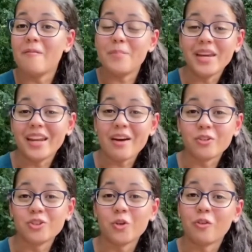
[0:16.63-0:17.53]
being
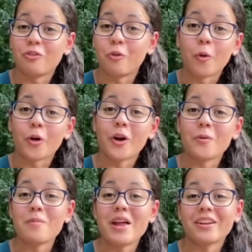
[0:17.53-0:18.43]
able to afford
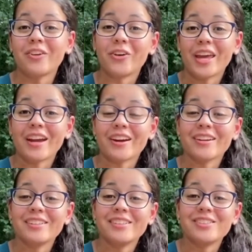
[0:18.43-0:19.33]
her medical care.
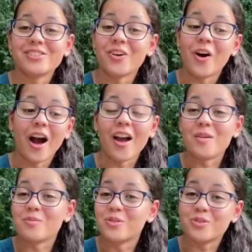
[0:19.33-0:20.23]
So I
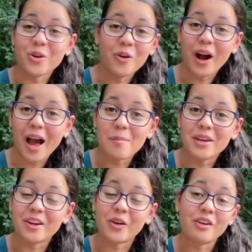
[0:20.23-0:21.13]
am so
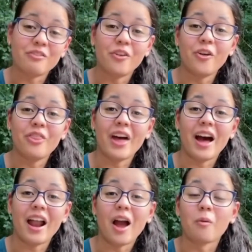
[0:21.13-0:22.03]
happy and grateful
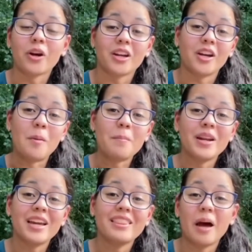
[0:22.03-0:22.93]
that I work at a
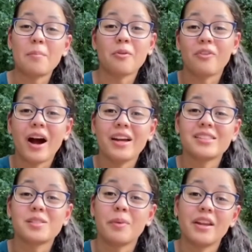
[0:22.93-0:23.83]
company that
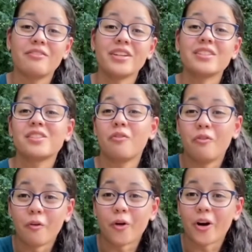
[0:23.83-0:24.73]
provides benefits
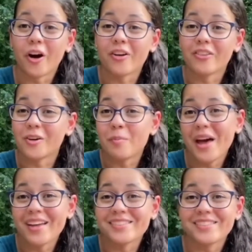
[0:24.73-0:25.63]
for our little
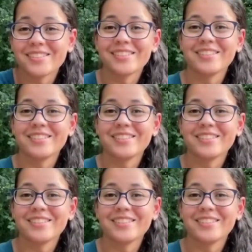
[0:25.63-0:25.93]
pets.